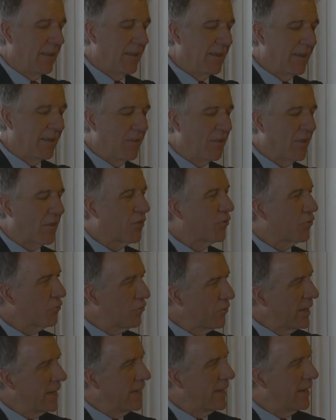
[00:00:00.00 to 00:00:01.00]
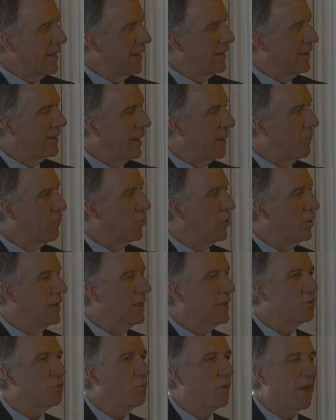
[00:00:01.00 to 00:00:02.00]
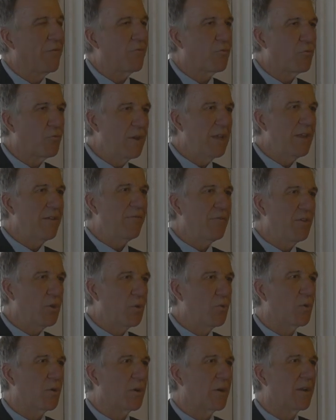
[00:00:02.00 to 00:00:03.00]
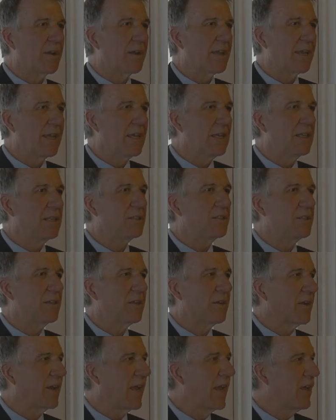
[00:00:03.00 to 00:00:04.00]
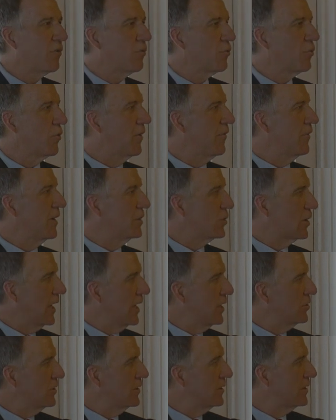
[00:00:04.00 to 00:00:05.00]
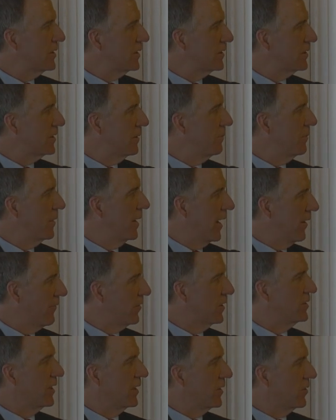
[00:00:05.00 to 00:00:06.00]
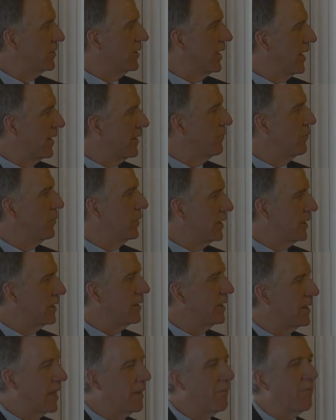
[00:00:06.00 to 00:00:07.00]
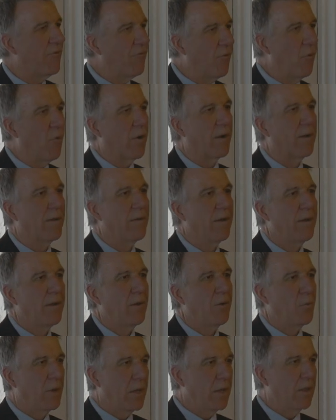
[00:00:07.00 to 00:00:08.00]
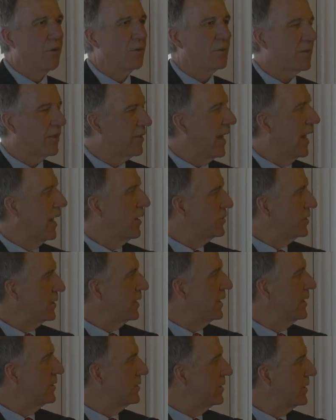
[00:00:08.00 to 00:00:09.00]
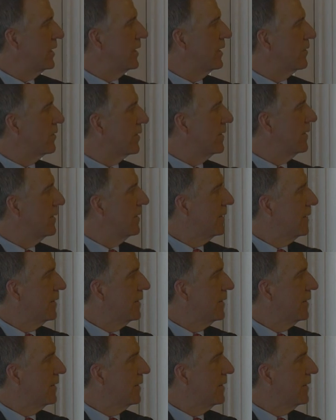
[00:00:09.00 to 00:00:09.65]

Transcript: The, the three number is we have three fewer kids in our K 12 education system every single day than we did the day before. We lose a thousand kids a year.